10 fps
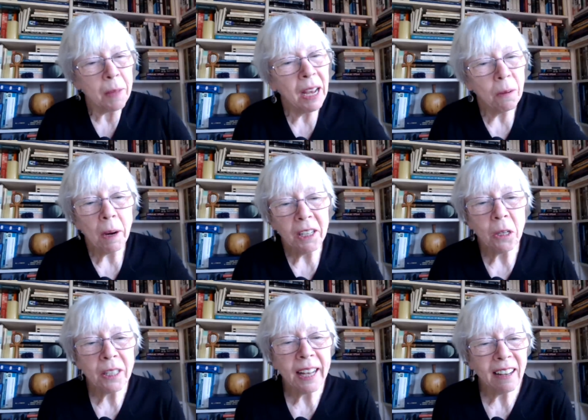And when you
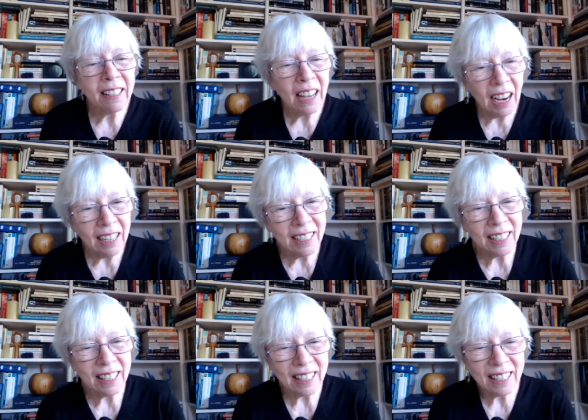say are
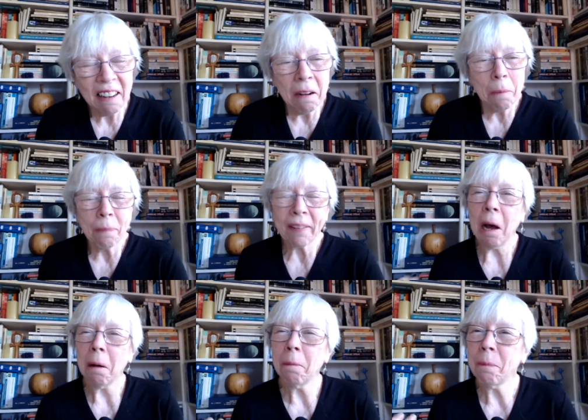scientists
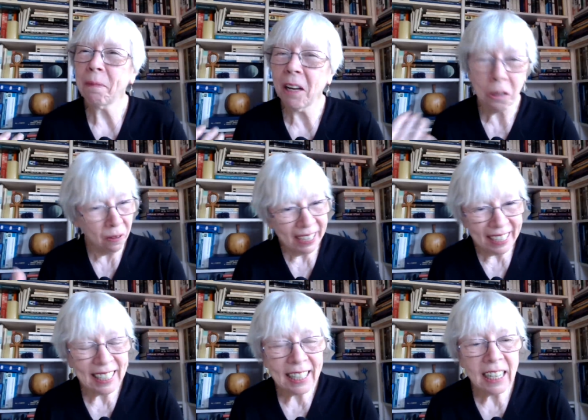um, agreeing
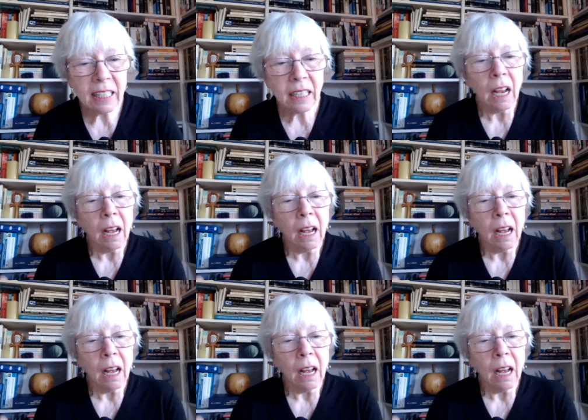to this,